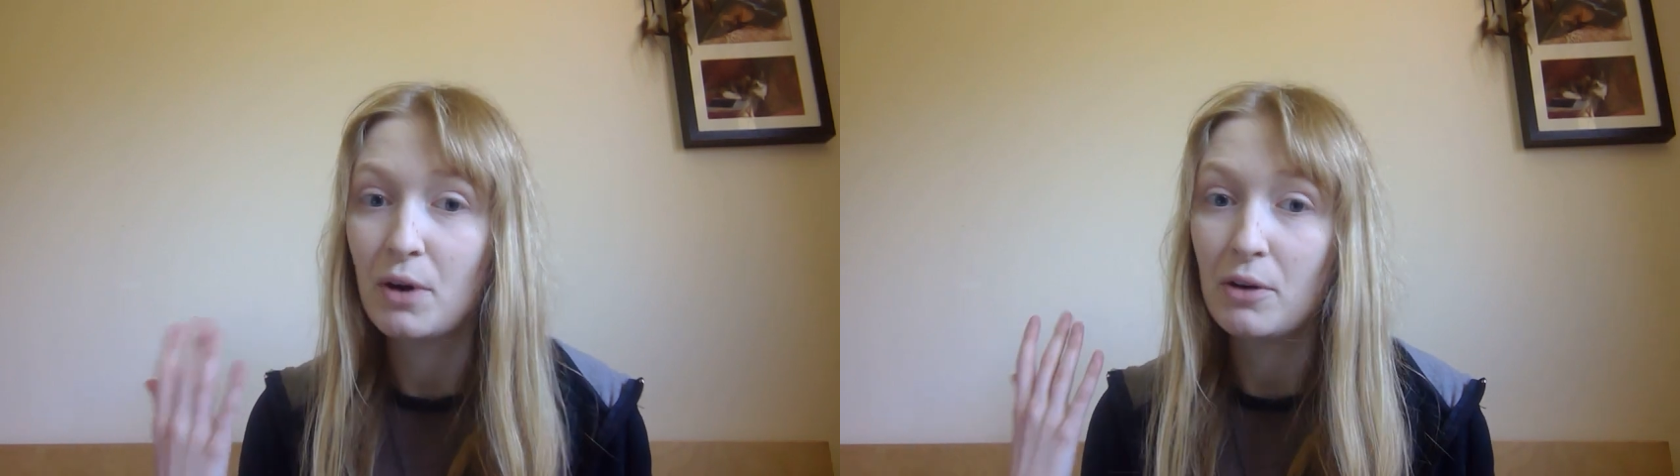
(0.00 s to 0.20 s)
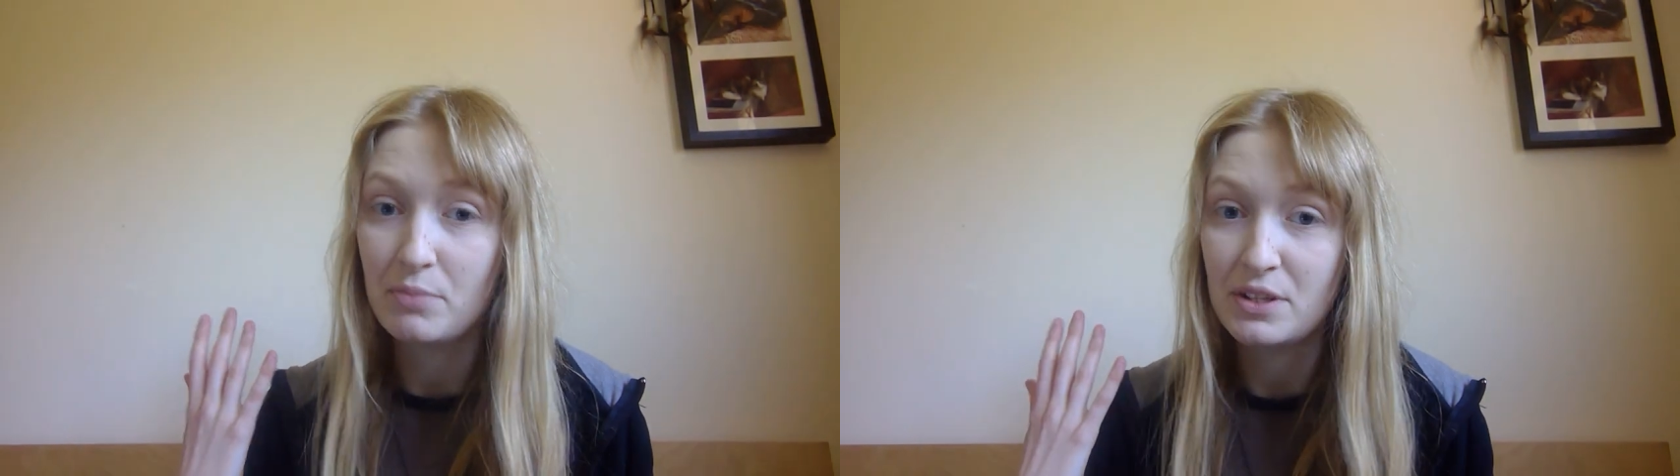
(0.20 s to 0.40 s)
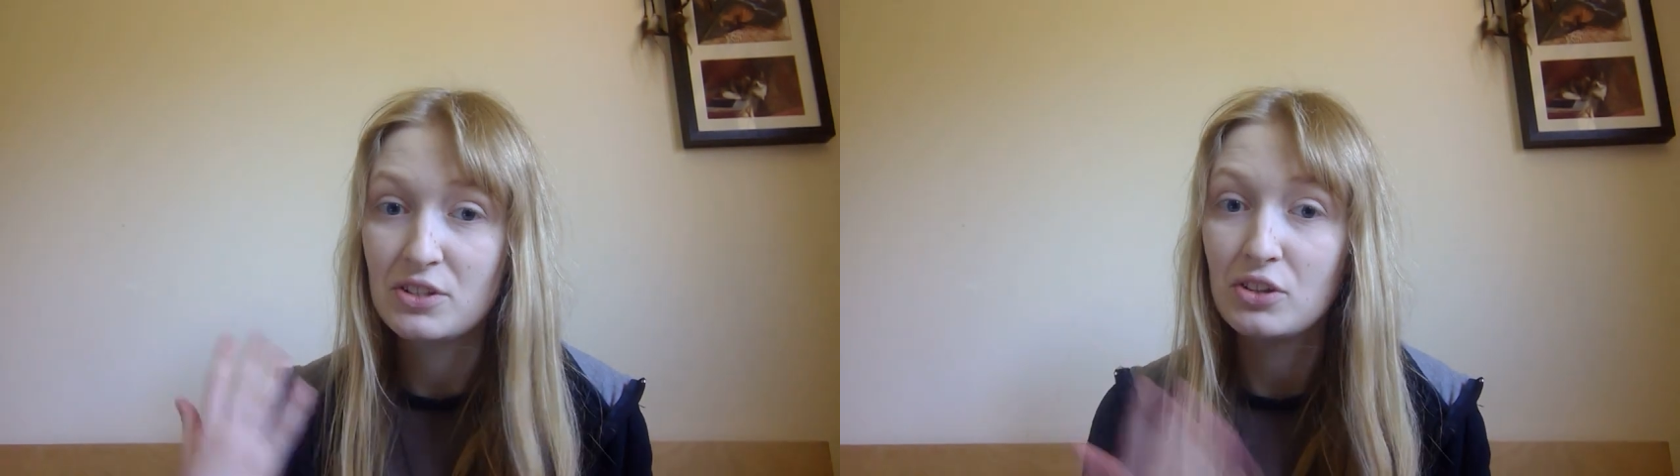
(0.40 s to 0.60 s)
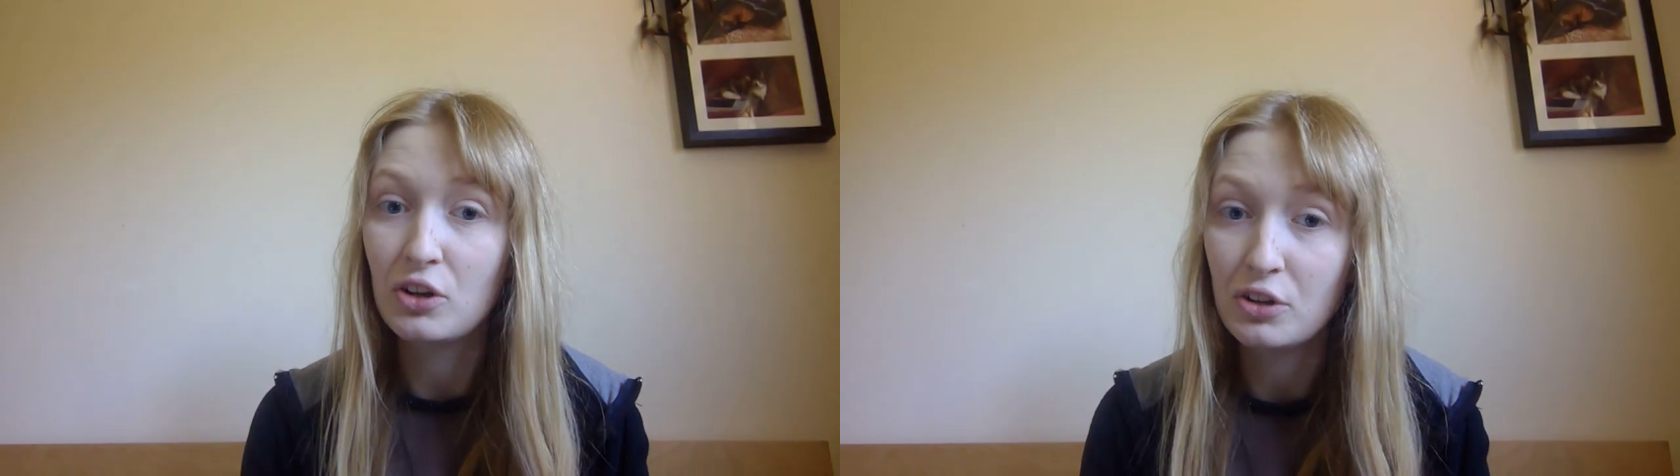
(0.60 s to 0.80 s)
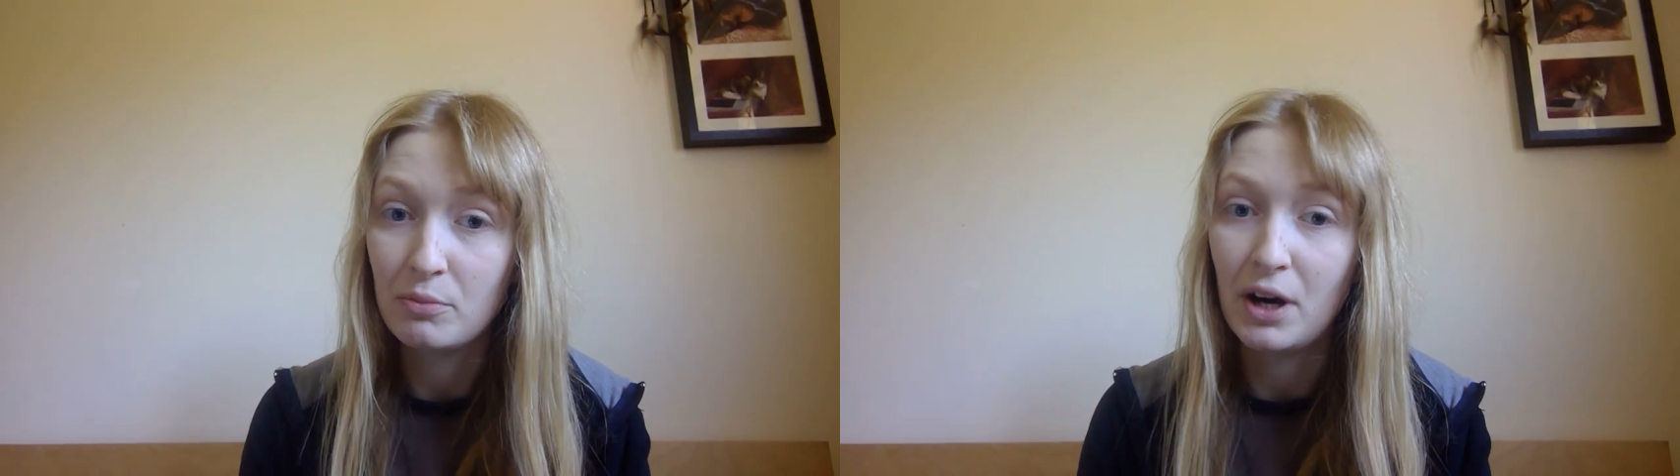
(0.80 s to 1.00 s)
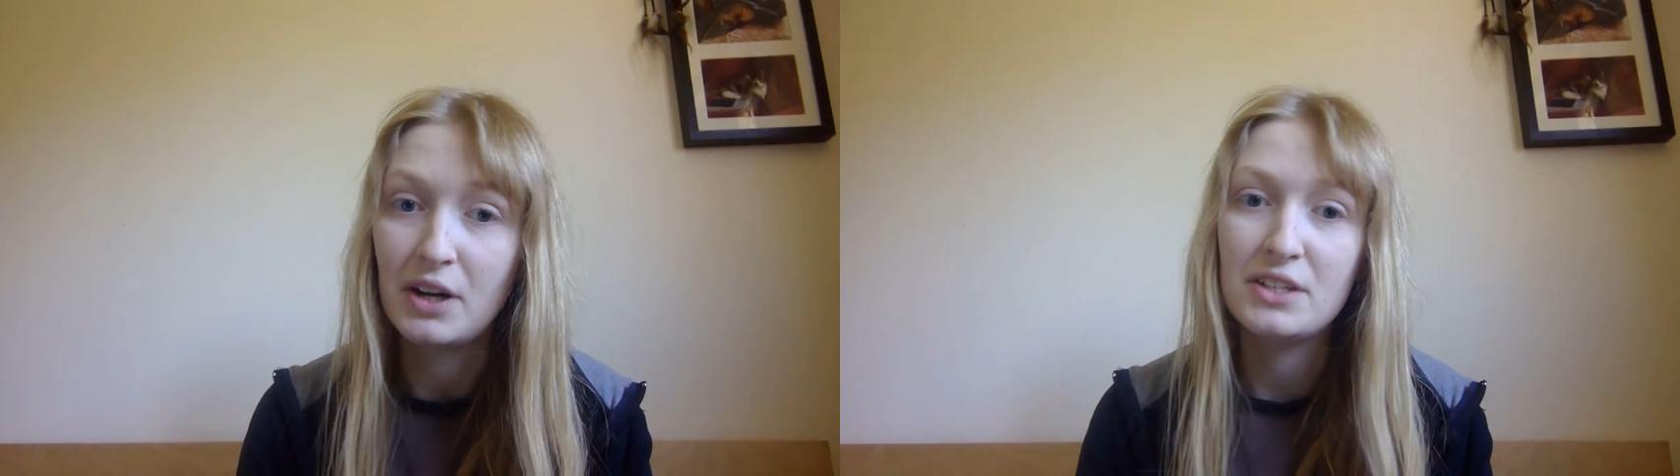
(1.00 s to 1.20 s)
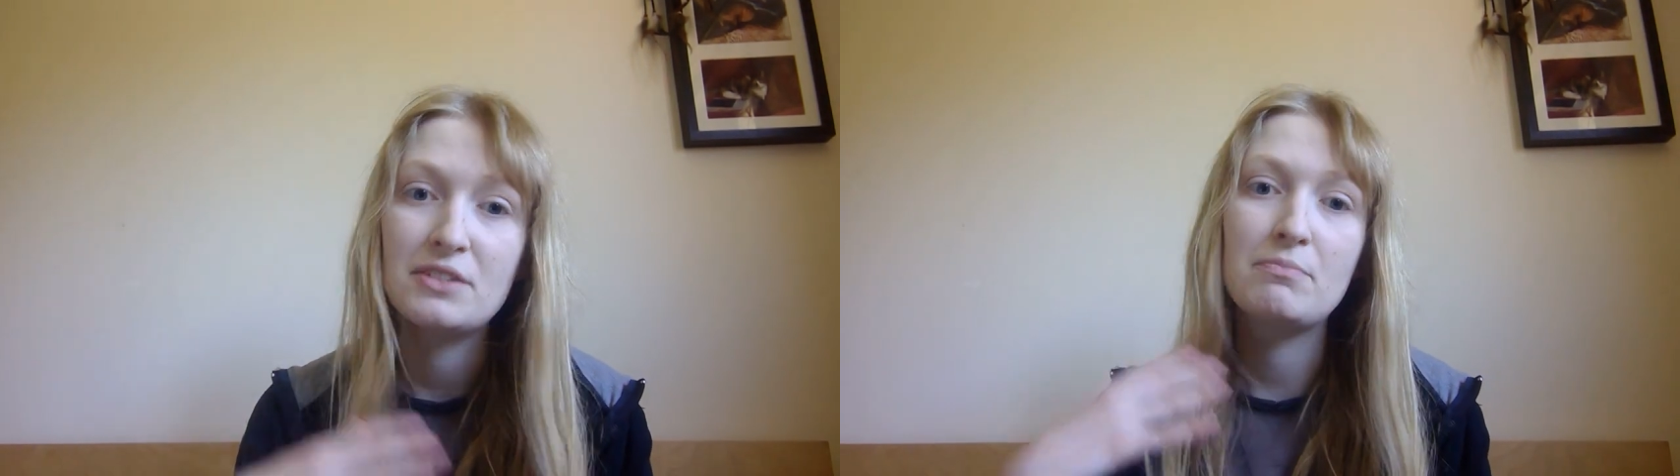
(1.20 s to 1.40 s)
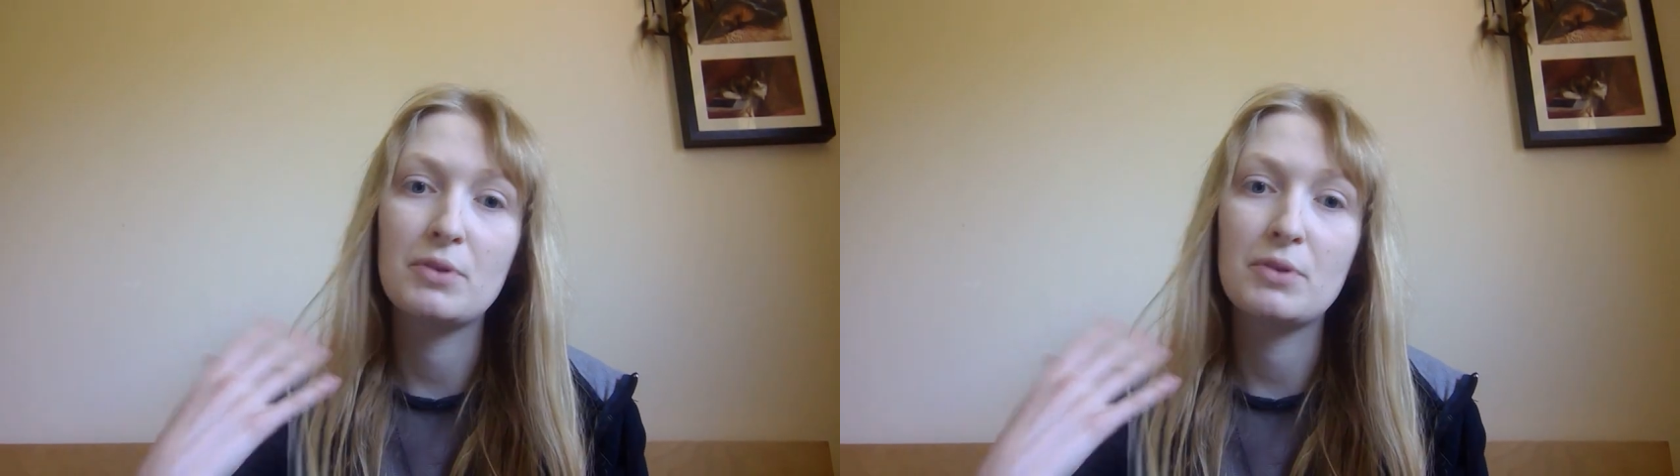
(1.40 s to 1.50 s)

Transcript: might be synonymized,